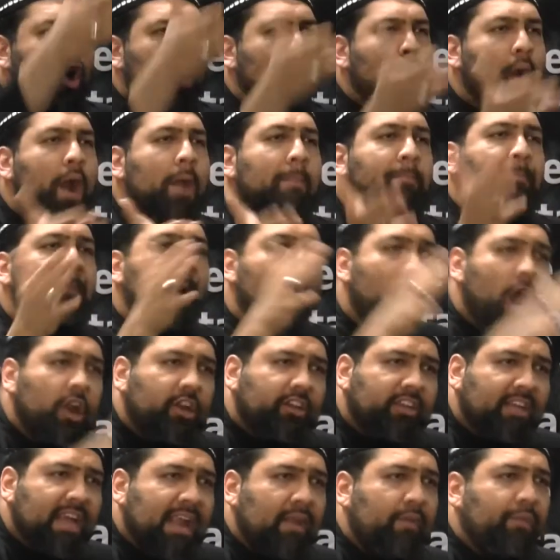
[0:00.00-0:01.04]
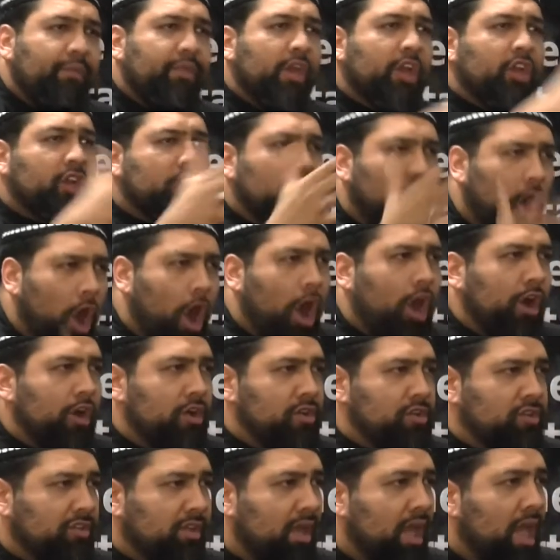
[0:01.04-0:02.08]
who are parking the
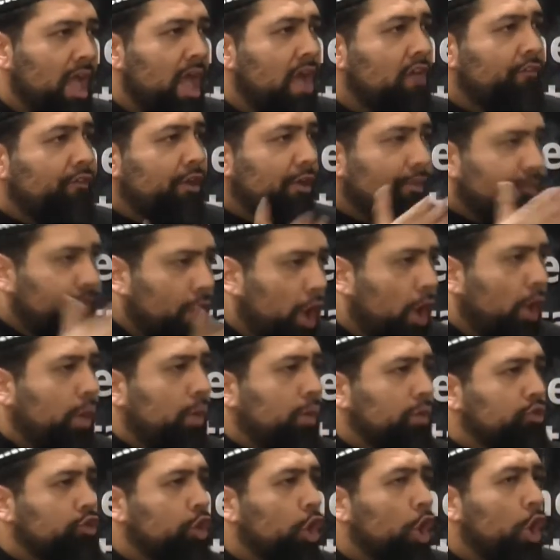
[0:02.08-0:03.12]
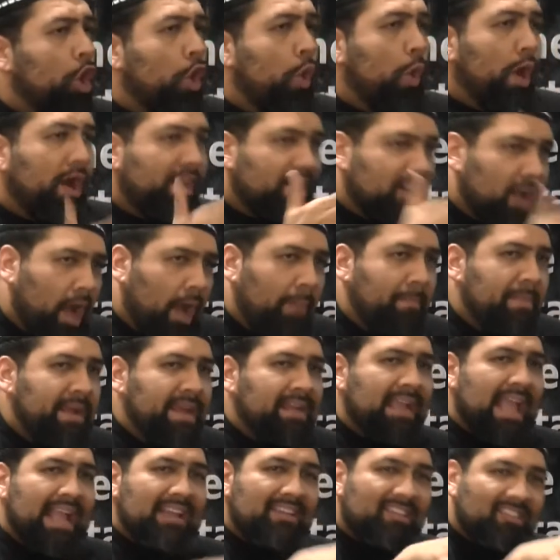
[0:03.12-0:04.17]
cars for those who are
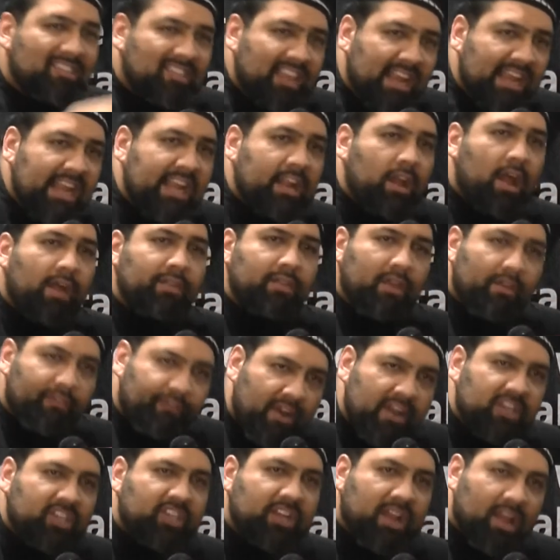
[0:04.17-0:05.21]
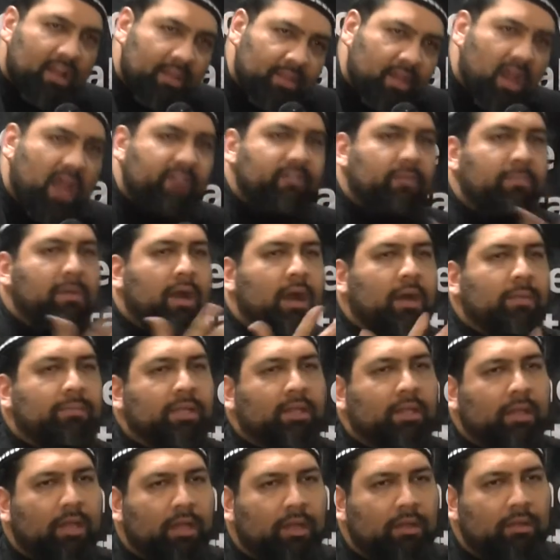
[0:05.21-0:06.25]
coming and sitting on the Farsh Adab Abu
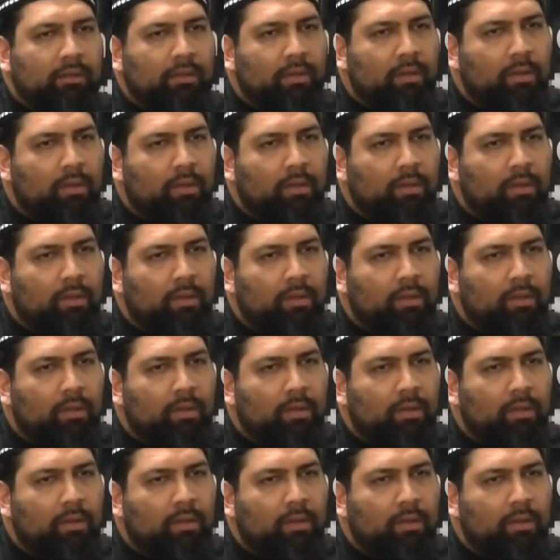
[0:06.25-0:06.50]
Abdullah.